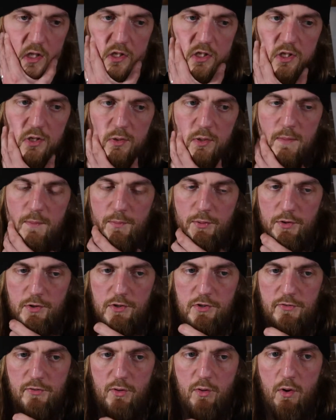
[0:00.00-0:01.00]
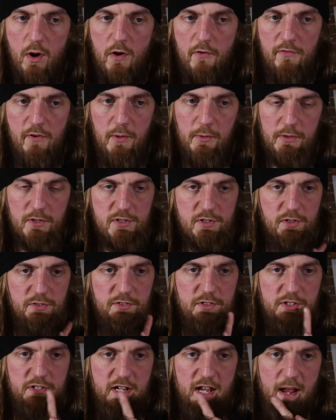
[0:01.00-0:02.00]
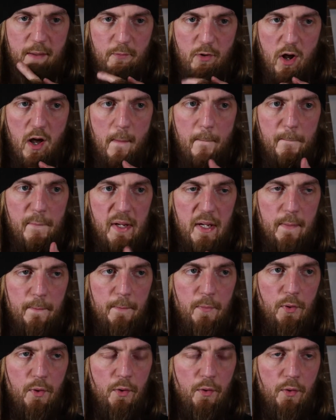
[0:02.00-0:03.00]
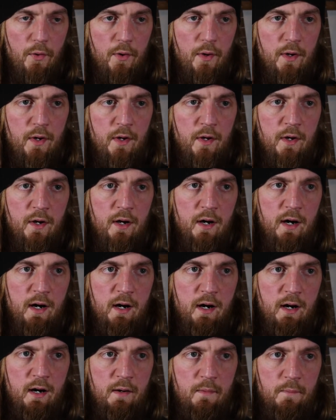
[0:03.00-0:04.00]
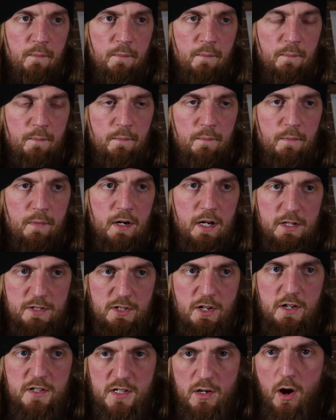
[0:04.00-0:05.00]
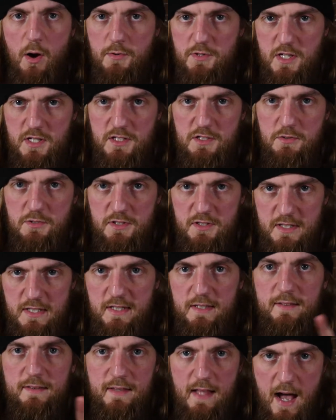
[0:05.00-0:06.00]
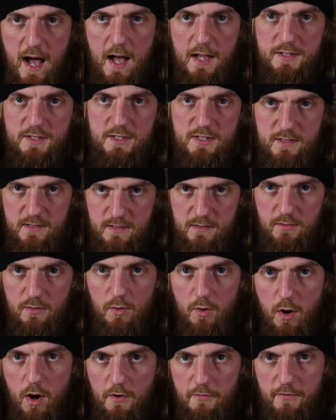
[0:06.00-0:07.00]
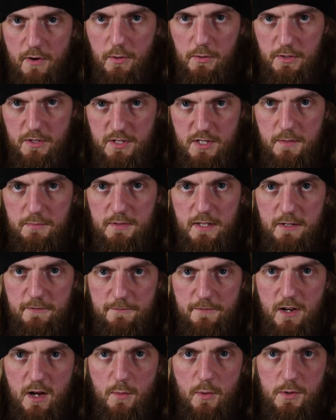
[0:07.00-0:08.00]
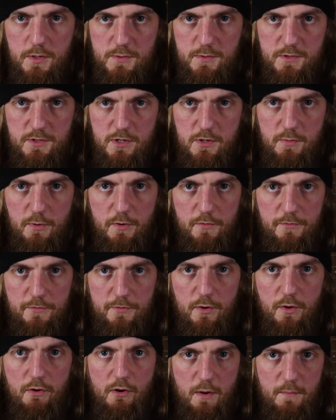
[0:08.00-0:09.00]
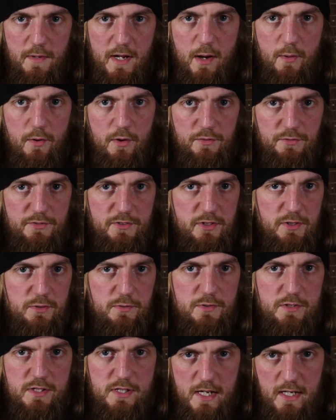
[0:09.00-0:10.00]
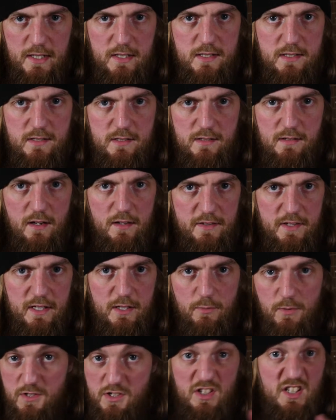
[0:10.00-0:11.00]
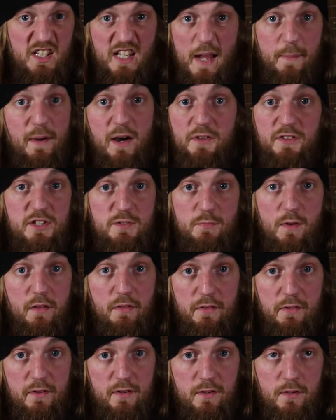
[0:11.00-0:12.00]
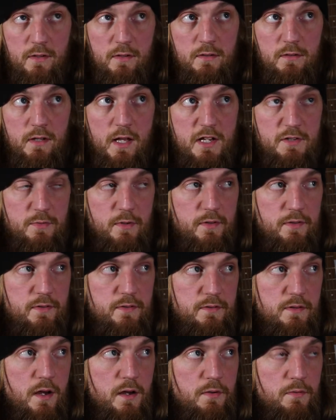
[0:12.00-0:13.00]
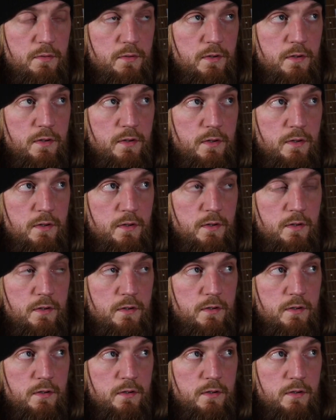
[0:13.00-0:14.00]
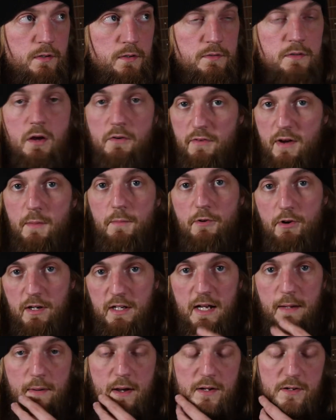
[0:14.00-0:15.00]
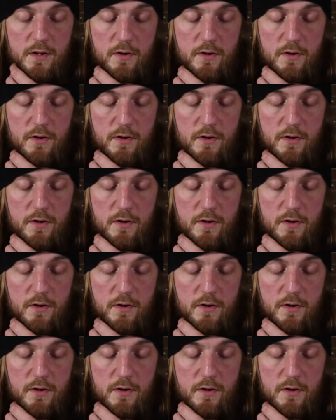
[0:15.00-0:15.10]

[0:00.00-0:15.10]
improve autofocus on this camera a bit more. And it turns out I was actually using the last autofocus update firmware, which was 2.4. I'm now on 2.6, I think, which only came out this month. Last month. No. November. It came out in